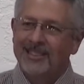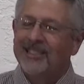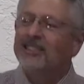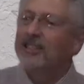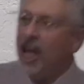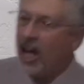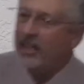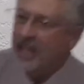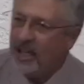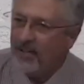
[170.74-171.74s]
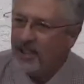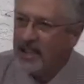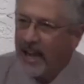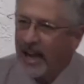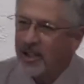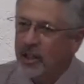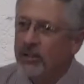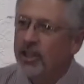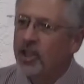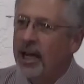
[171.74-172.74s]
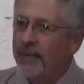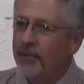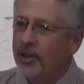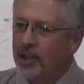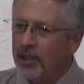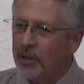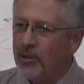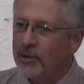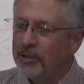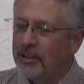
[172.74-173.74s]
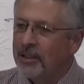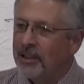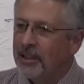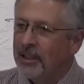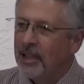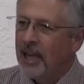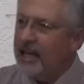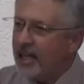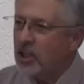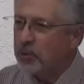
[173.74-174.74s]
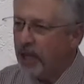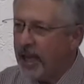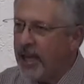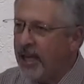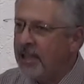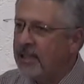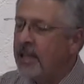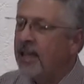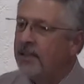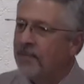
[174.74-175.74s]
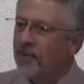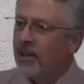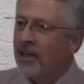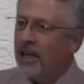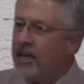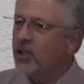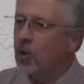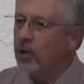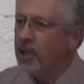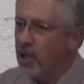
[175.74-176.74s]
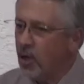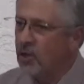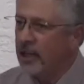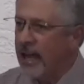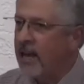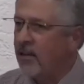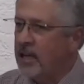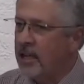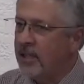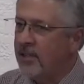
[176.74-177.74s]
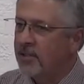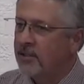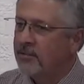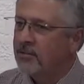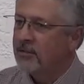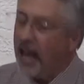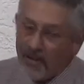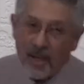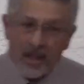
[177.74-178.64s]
God gives the answer in chapter 2. And he explains that he's going to use the Chaldeans and then the